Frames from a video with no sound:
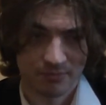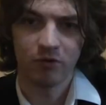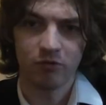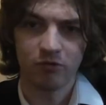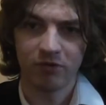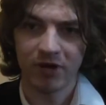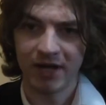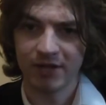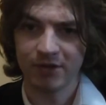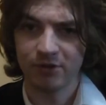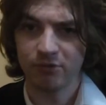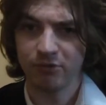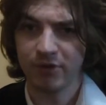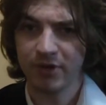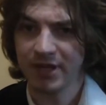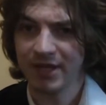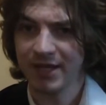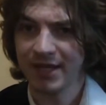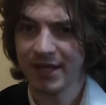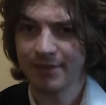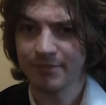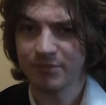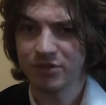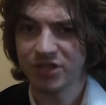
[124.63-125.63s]
One
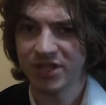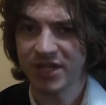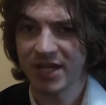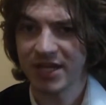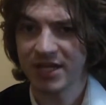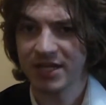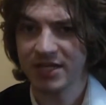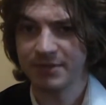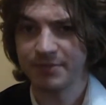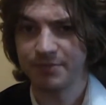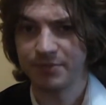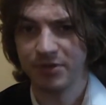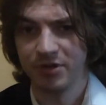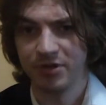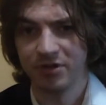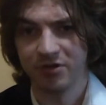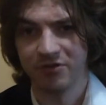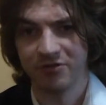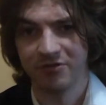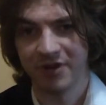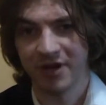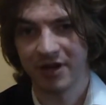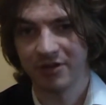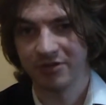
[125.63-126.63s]
William
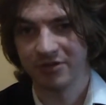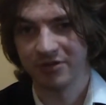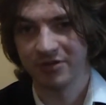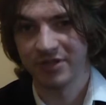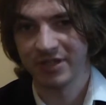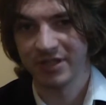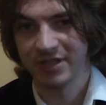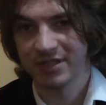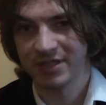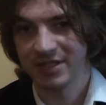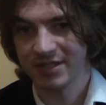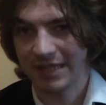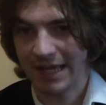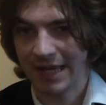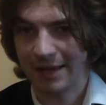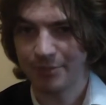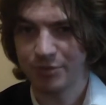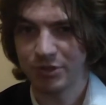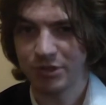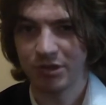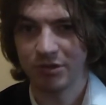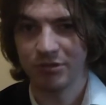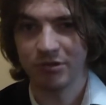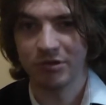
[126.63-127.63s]
Shakespeare found this
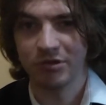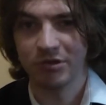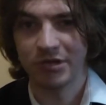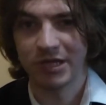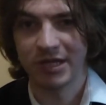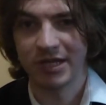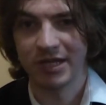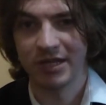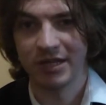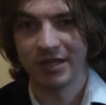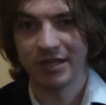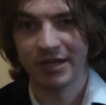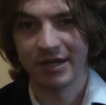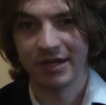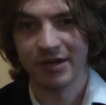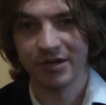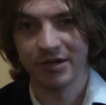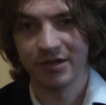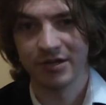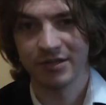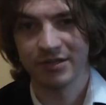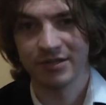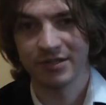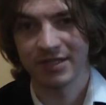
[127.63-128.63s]
absolutely
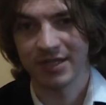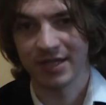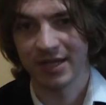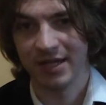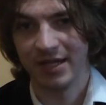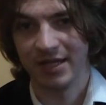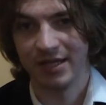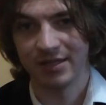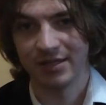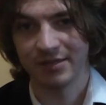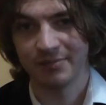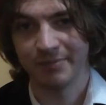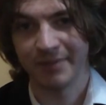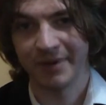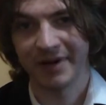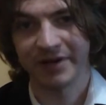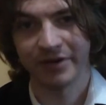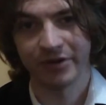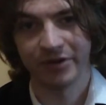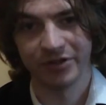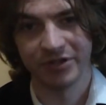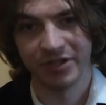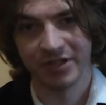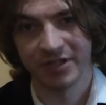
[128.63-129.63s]
hilarious and
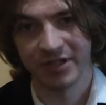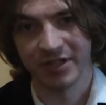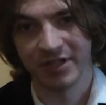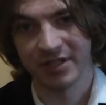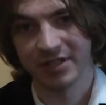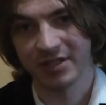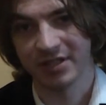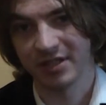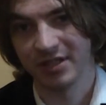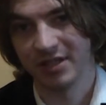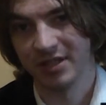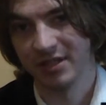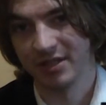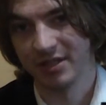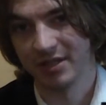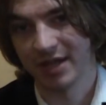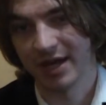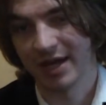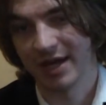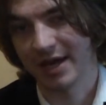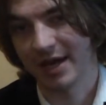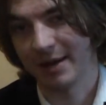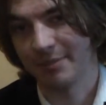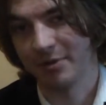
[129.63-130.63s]
parodied it in
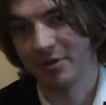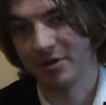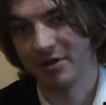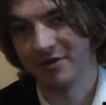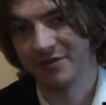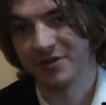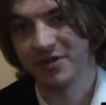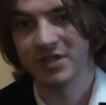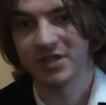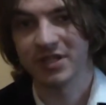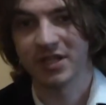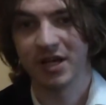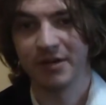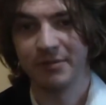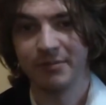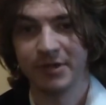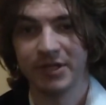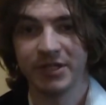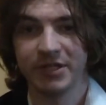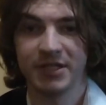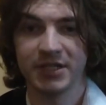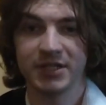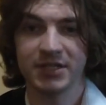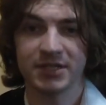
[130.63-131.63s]
a couple of his
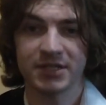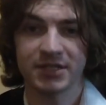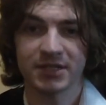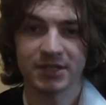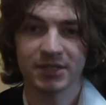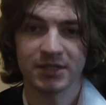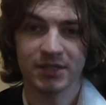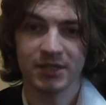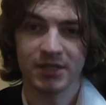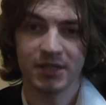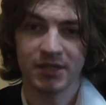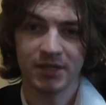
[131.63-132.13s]
comedies.